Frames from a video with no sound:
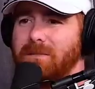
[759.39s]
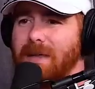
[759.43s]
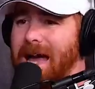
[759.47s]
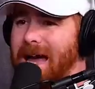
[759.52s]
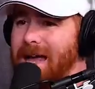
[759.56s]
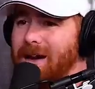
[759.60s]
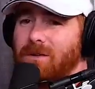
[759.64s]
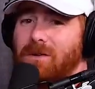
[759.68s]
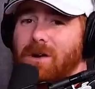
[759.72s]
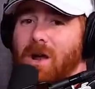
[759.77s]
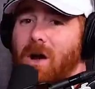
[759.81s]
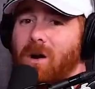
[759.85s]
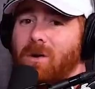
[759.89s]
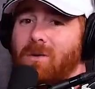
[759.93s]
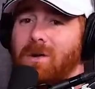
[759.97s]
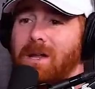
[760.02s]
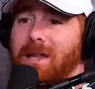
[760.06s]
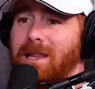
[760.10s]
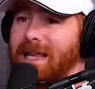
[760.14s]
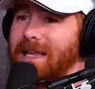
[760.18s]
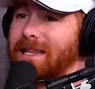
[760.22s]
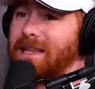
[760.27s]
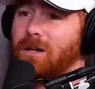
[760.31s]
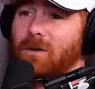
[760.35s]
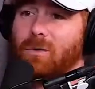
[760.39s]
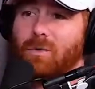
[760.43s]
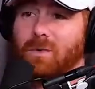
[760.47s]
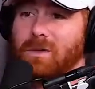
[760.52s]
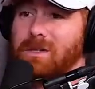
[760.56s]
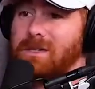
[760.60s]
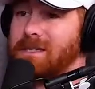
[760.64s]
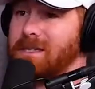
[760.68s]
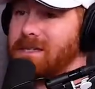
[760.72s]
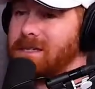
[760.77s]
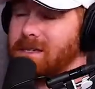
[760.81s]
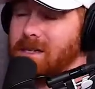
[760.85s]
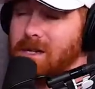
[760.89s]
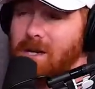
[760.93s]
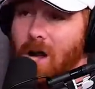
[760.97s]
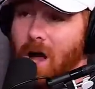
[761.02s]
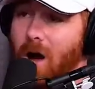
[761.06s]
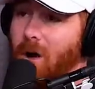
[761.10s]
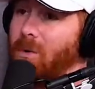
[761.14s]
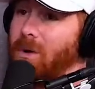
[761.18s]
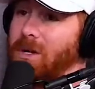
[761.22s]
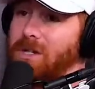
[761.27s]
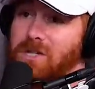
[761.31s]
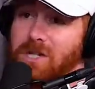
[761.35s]
I don't know, like there was
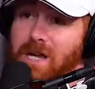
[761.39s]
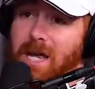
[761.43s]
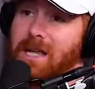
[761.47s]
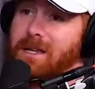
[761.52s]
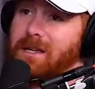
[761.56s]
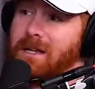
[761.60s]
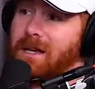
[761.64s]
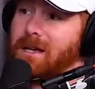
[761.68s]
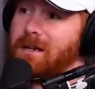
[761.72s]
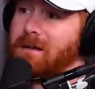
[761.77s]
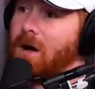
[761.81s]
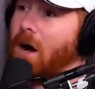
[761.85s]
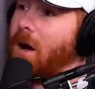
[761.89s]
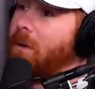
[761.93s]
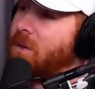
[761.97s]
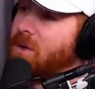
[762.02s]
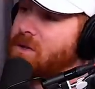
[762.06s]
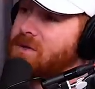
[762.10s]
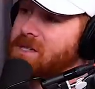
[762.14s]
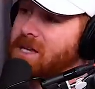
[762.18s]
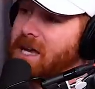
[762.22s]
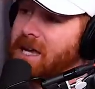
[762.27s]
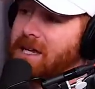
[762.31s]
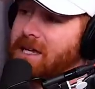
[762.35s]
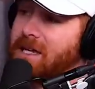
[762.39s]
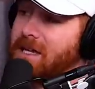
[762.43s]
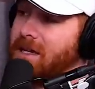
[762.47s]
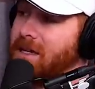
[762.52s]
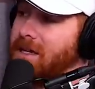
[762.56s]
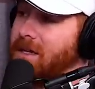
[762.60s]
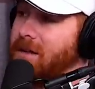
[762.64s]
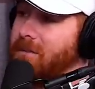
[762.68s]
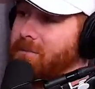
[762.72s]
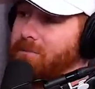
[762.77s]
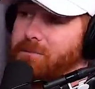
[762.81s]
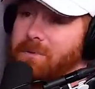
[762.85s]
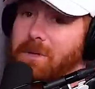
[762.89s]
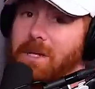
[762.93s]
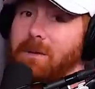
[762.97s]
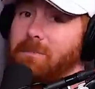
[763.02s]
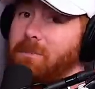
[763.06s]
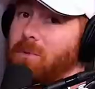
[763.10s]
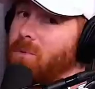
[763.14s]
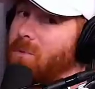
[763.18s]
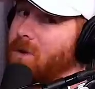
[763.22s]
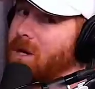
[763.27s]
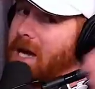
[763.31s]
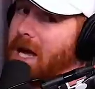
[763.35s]
no agenda. Almost like
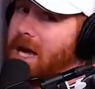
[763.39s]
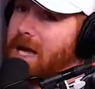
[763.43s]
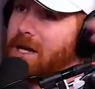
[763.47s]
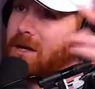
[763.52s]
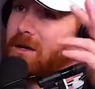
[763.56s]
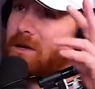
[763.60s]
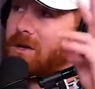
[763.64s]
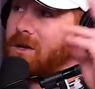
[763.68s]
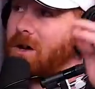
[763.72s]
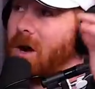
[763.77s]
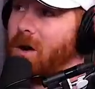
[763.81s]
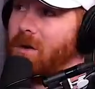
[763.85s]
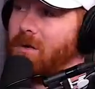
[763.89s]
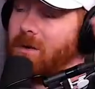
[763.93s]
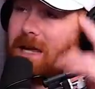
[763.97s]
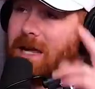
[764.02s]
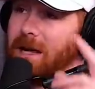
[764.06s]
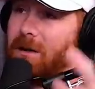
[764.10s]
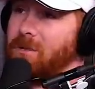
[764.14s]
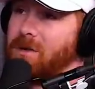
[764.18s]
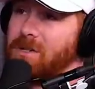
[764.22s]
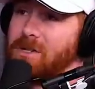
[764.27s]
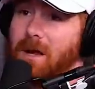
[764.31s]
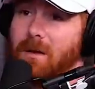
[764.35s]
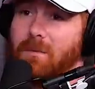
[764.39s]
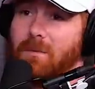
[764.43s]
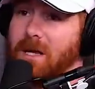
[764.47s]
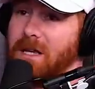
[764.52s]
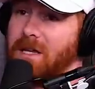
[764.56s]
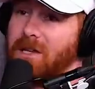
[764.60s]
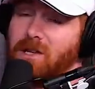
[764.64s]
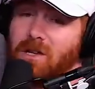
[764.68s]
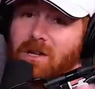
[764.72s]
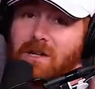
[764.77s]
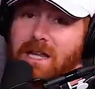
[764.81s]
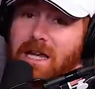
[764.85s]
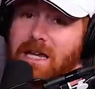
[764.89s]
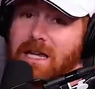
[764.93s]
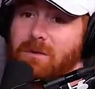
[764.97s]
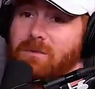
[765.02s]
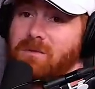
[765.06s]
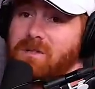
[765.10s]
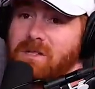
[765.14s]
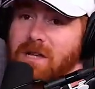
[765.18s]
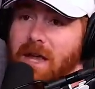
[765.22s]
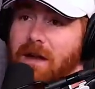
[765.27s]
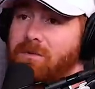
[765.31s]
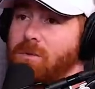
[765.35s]
people were kind of go. It was almost. It looked like it
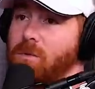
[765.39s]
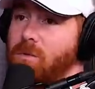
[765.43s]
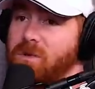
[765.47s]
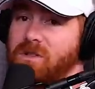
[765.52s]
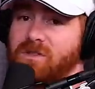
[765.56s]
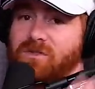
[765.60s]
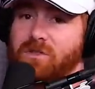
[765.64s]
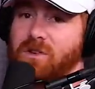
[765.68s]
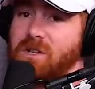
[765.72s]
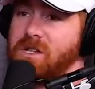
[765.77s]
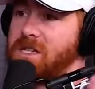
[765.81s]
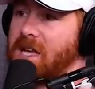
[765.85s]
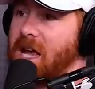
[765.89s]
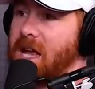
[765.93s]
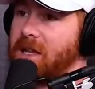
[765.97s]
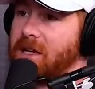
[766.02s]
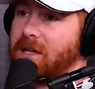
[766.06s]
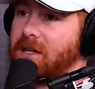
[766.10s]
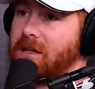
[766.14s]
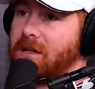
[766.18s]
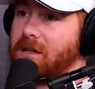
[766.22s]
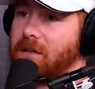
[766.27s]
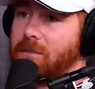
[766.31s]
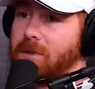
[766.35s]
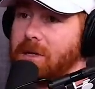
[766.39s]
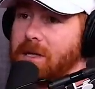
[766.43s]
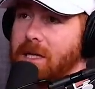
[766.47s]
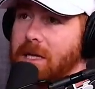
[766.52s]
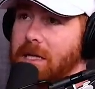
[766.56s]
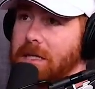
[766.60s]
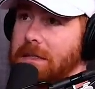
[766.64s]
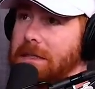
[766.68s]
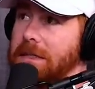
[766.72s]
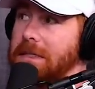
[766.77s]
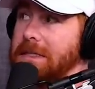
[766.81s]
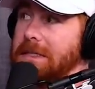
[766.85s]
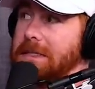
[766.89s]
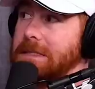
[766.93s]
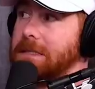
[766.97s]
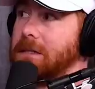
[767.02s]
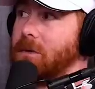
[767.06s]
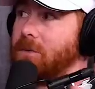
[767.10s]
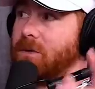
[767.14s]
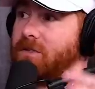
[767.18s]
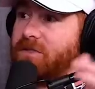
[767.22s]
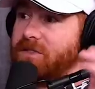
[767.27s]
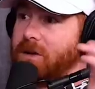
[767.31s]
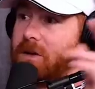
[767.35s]
was everyone was freestyling a little bit. Like,
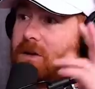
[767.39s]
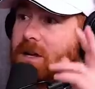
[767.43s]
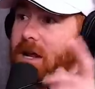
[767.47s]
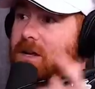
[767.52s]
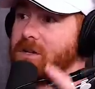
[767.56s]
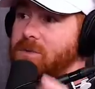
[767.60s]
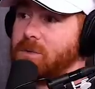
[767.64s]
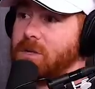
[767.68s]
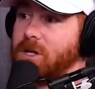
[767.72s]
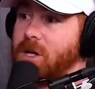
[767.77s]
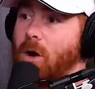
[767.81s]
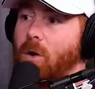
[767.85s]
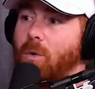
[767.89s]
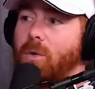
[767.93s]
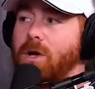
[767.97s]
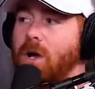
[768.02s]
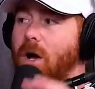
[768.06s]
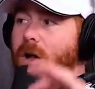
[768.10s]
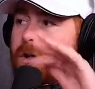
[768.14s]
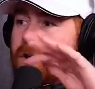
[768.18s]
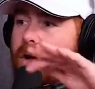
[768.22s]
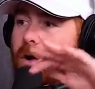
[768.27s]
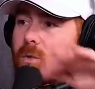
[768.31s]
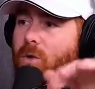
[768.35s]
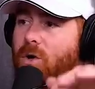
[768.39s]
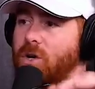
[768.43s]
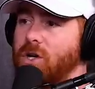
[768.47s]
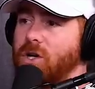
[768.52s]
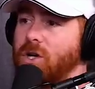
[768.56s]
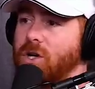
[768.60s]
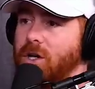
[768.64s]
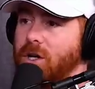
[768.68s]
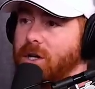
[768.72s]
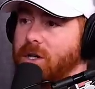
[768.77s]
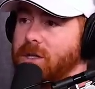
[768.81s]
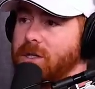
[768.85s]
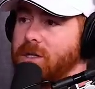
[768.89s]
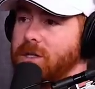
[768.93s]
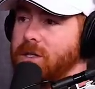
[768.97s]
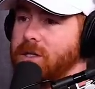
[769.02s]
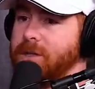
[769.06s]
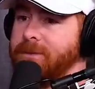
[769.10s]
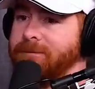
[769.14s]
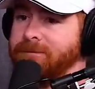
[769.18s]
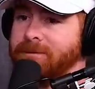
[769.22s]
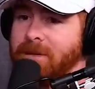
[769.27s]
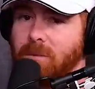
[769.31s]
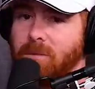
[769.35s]
oh, we're figuring out as we go. We all know we're good,
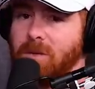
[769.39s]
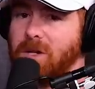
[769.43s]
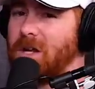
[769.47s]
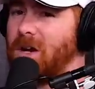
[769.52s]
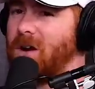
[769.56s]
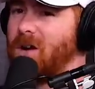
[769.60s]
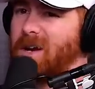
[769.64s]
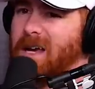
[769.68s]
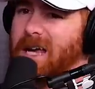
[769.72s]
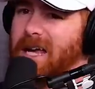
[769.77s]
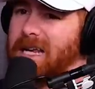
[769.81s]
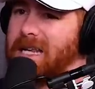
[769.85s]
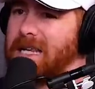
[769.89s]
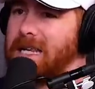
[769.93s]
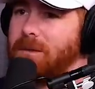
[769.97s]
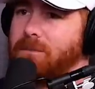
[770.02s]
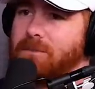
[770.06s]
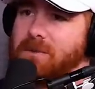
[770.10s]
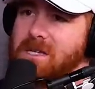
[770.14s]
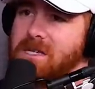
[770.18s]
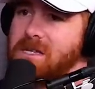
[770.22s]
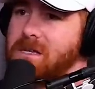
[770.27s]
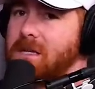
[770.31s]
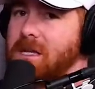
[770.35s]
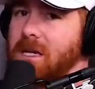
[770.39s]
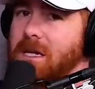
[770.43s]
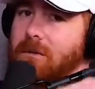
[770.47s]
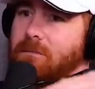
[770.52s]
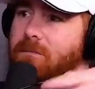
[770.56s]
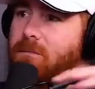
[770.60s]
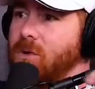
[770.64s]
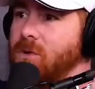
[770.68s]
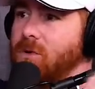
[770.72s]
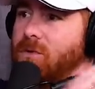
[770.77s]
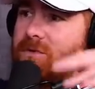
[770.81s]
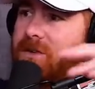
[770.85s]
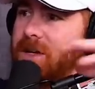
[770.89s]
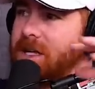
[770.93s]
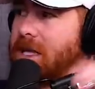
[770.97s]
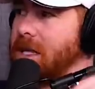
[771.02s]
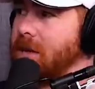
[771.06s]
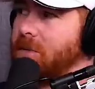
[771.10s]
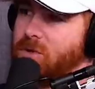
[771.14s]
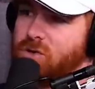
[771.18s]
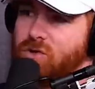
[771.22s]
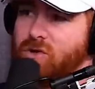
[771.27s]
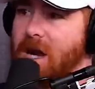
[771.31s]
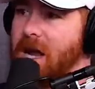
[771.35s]
and we can all kind of keep this thing moving.
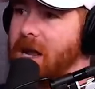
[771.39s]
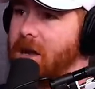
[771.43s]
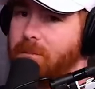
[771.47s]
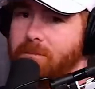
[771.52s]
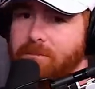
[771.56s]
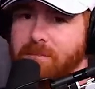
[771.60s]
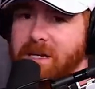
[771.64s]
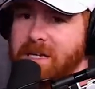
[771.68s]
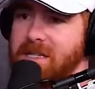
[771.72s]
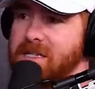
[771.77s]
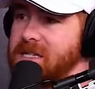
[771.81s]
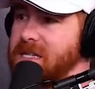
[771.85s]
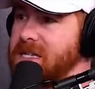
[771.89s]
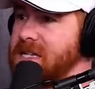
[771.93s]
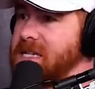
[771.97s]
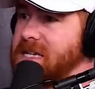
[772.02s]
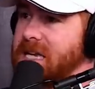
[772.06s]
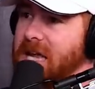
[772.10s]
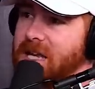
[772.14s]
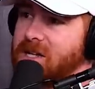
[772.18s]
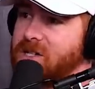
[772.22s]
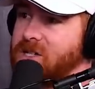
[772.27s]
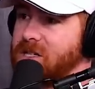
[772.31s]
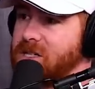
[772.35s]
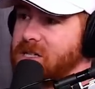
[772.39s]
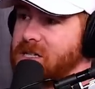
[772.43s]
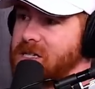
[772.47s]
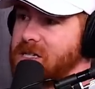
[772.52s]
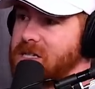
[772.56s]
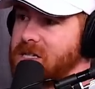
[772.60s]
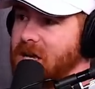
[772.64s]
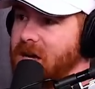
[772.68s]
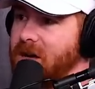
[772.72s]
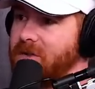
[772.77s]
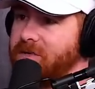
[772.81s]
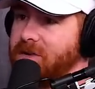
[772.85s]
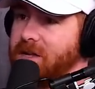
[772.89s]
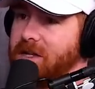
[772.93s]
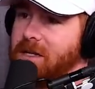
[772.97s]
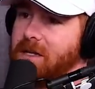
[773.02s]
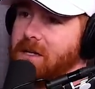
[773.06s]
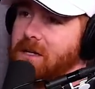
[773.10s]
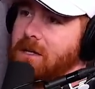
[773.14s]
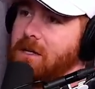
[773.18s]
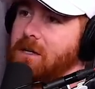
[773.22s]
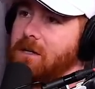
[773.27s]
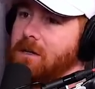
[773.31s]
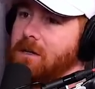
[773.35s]
They would try out bits and sketches and stuff, and